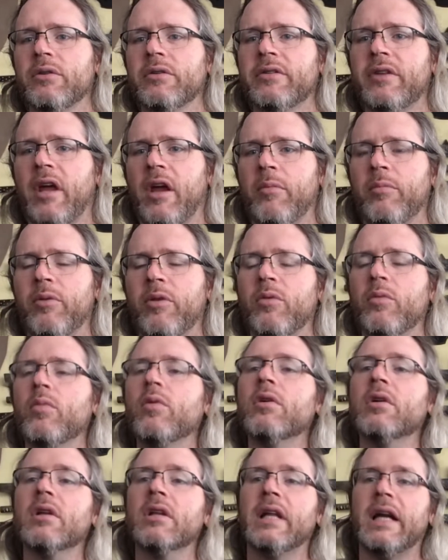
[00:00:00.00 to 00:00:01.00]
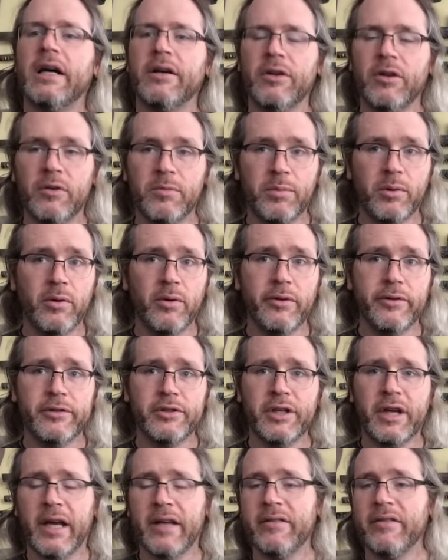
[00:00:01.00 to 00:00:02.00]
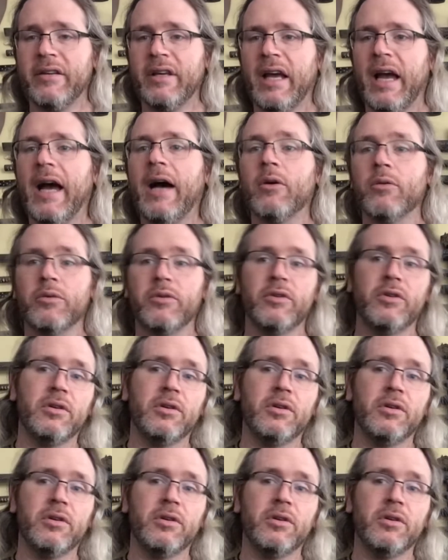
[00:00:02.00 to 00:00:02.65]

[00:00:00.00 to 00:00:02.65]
tape that would allow you to pull the chassis out.